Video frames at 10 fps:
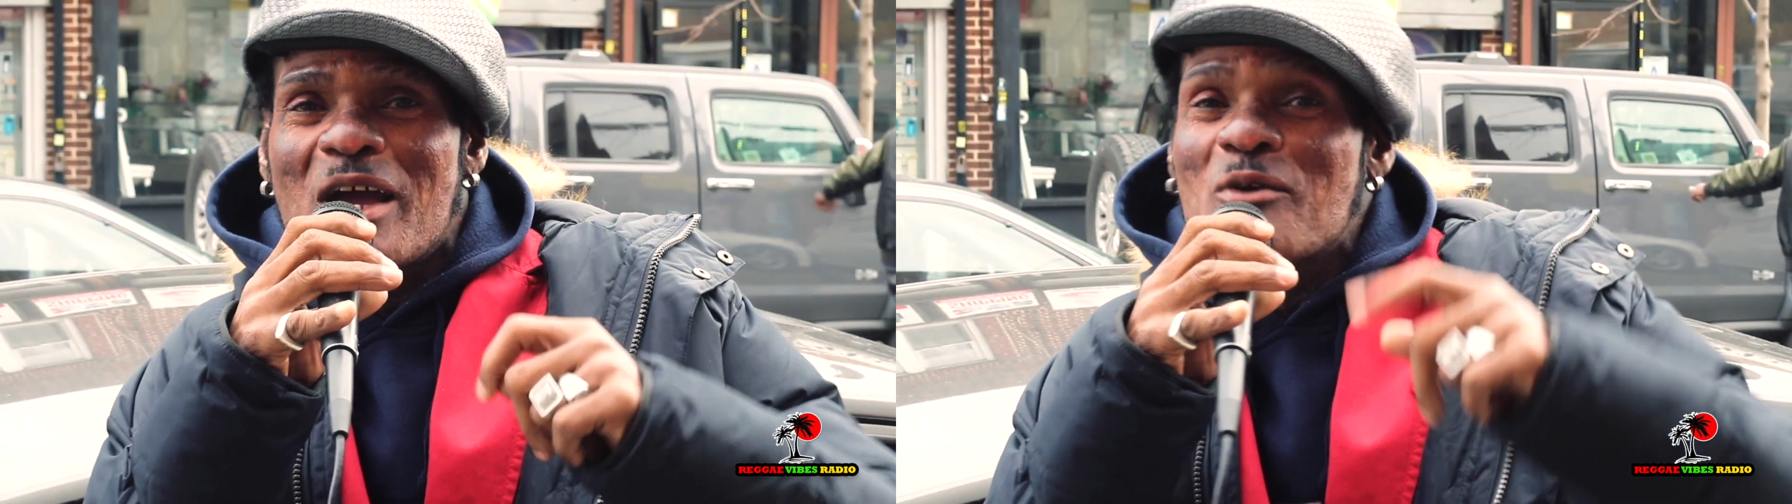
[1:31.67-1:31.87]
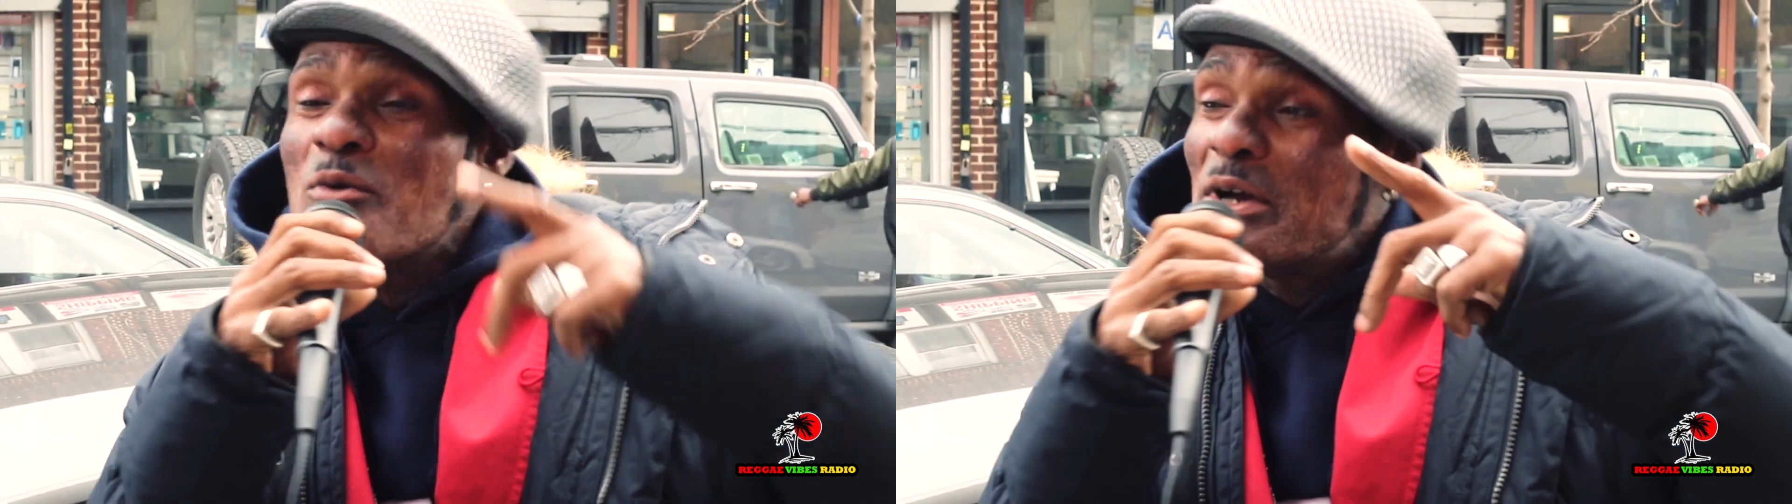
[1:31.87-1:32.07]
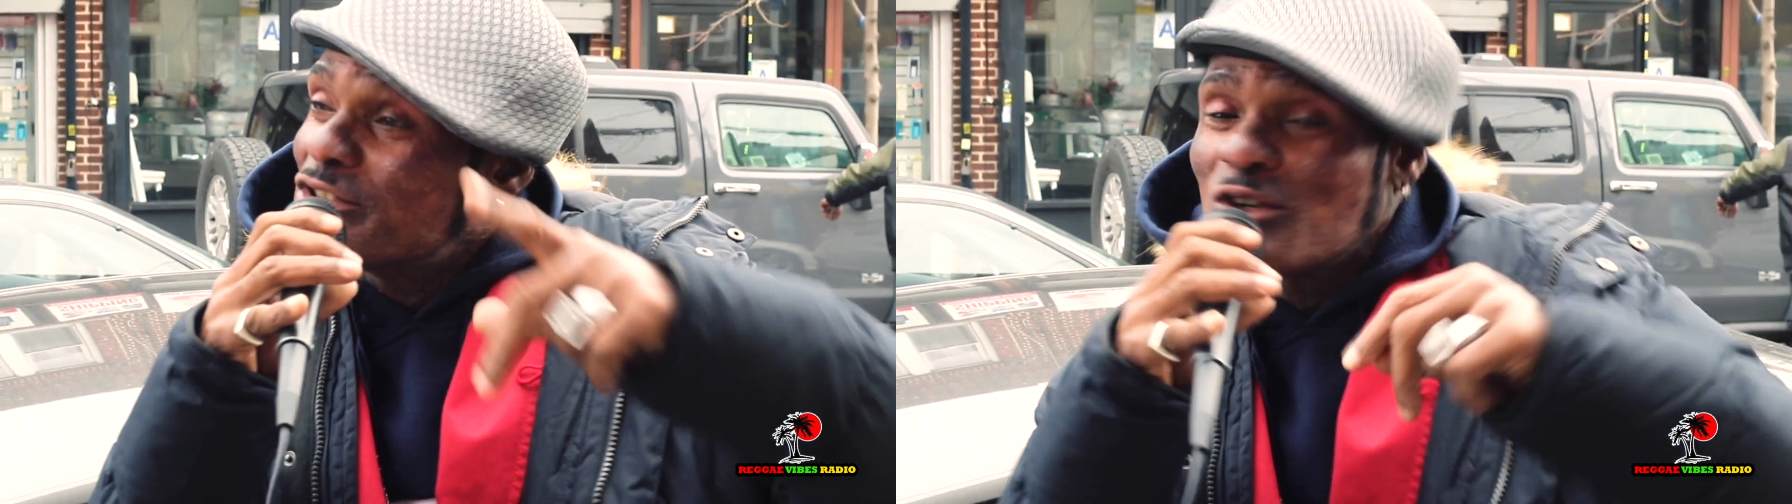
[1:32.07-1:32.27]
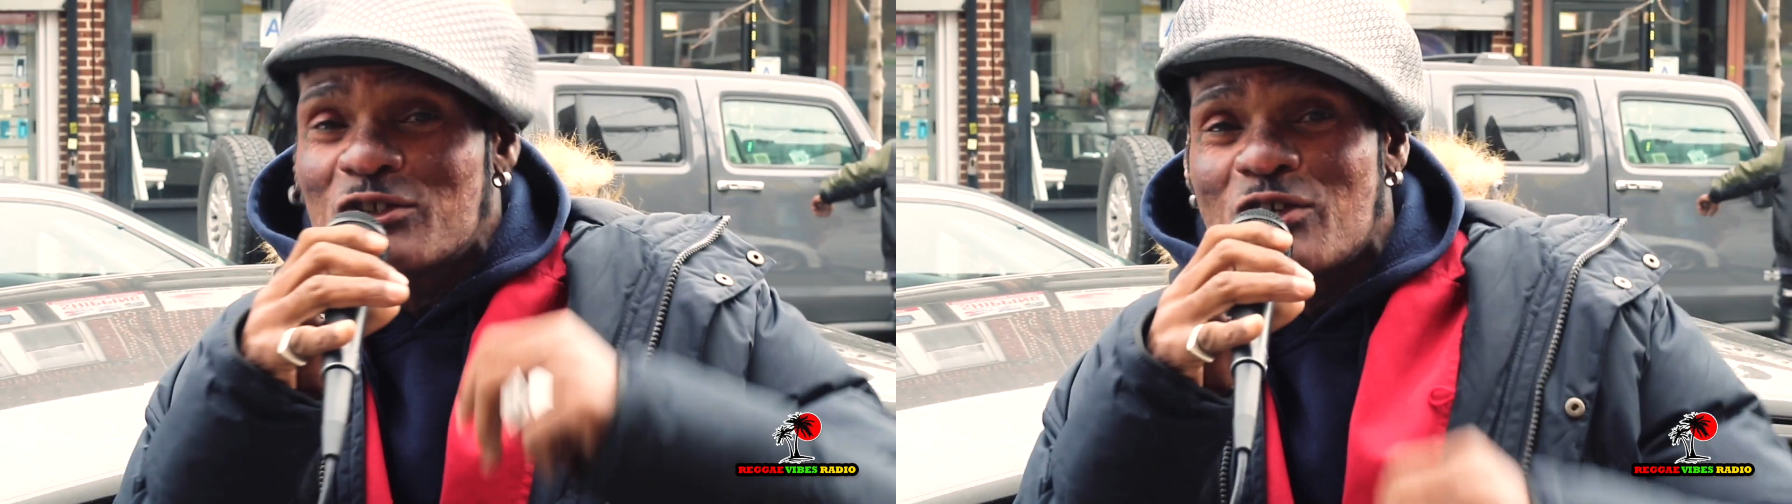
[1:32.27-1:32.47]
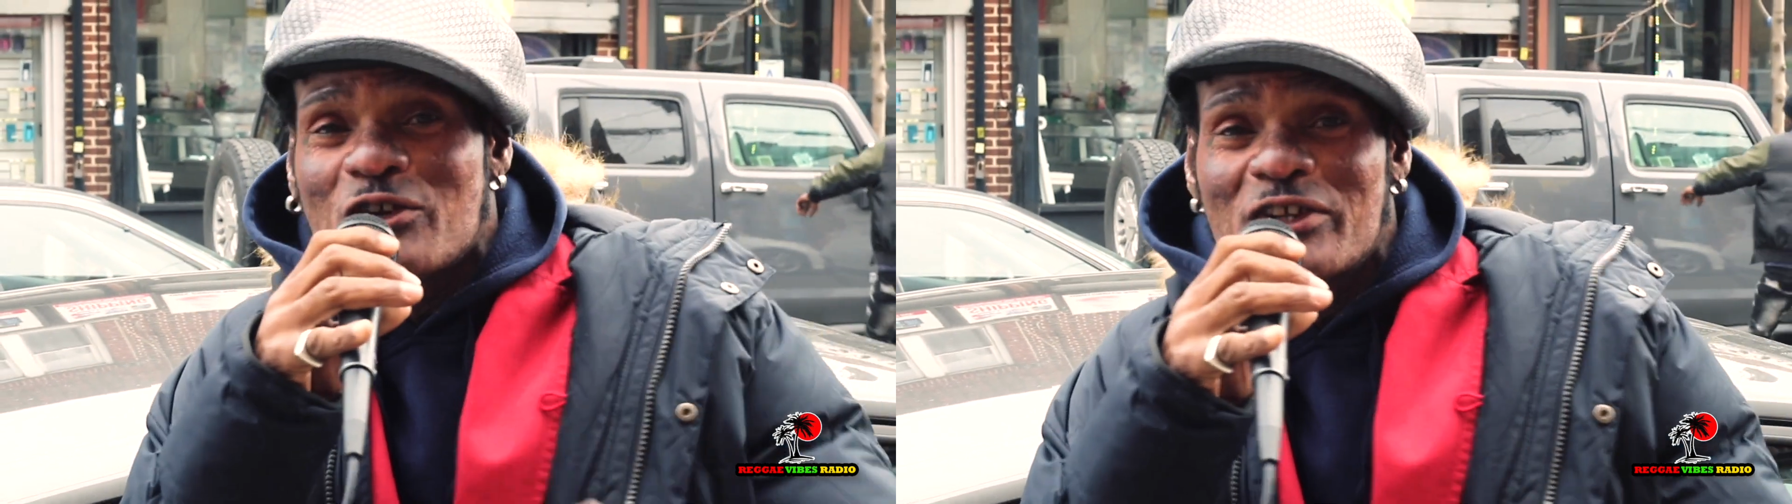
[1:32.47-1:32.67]
I went
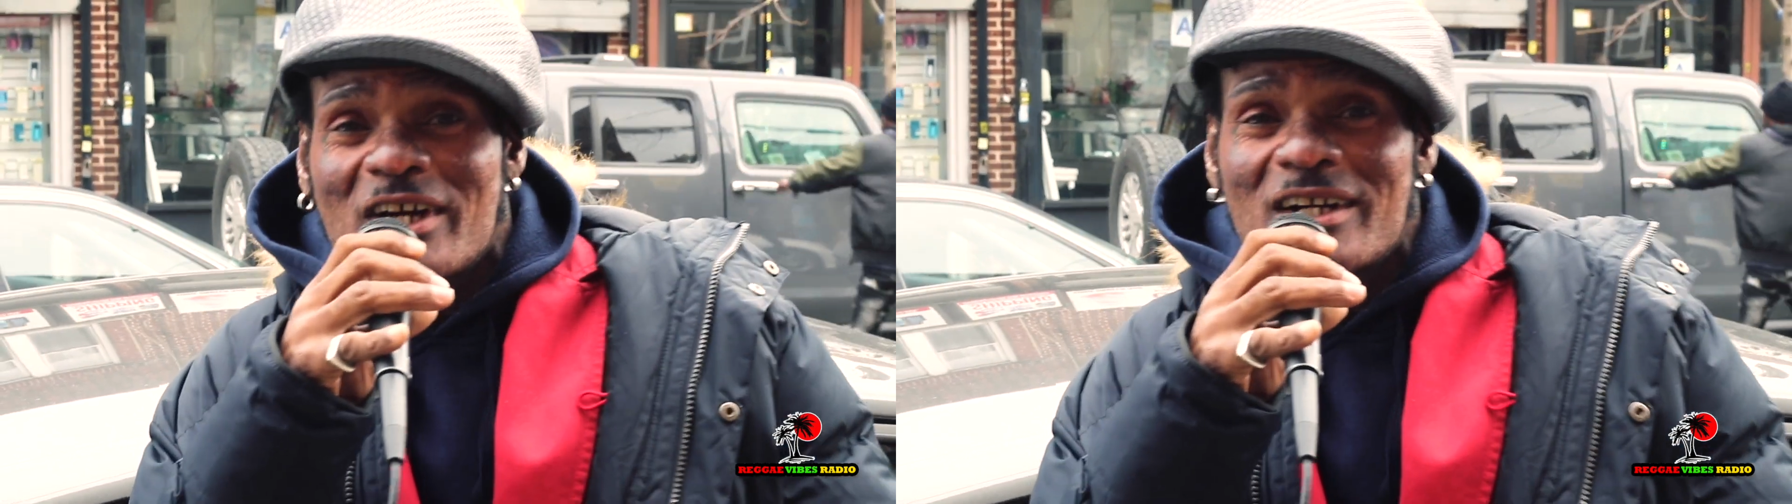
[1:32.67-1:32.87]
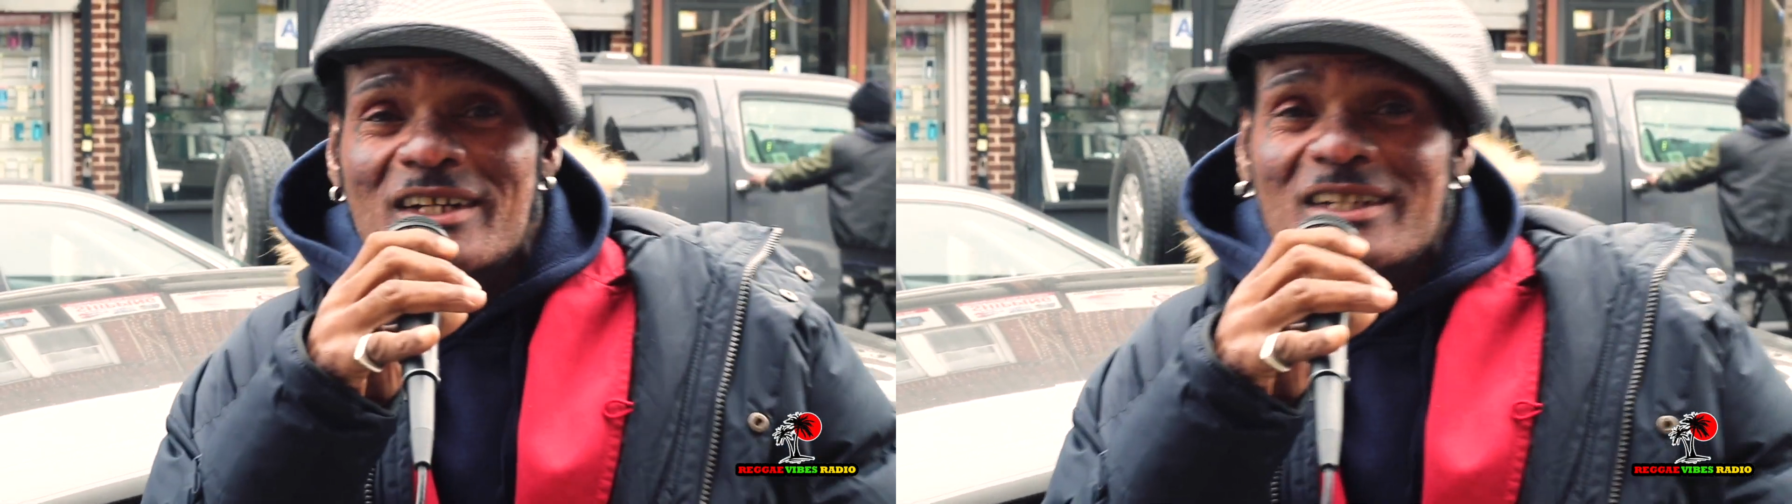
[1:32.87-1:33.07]
Chuck Turner,